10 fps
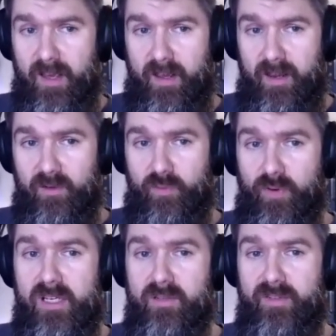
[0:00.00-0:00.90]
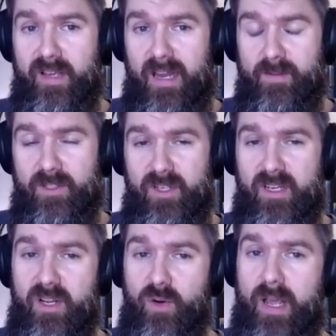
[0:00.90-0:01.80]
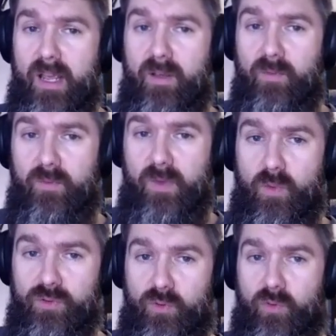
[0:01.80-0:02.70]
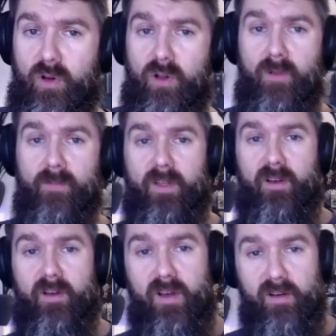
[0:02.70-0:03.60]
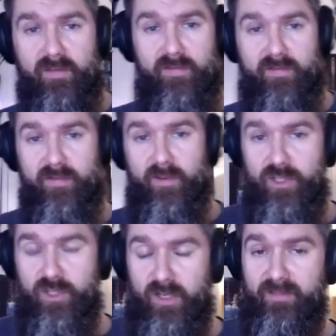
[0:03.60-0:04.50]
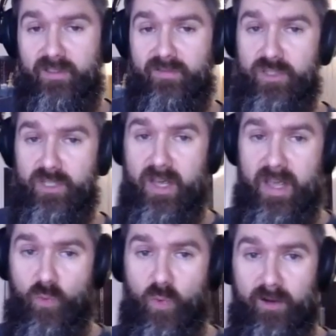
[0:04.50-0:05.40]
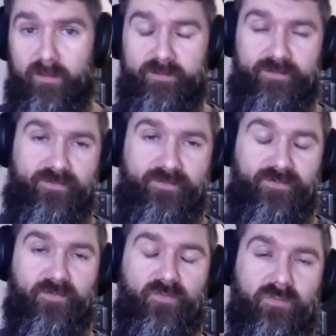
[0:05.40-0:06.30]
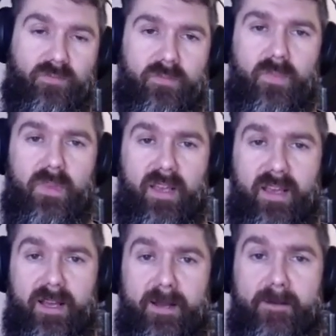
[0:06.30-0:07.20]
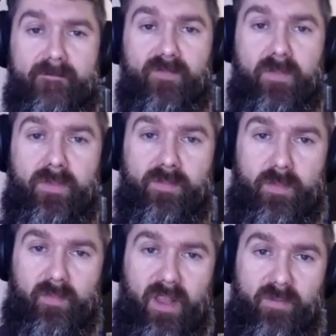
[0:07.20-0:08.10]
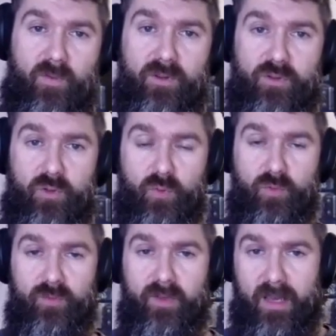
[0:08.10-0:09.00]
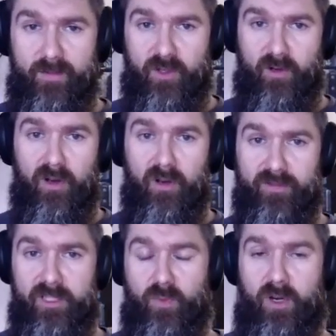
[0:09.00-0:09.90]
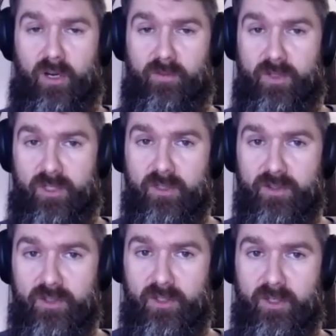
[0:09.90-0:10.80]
And for each of the elements in the array, we want to call activity function A1. And we want to capture all of these 100 results.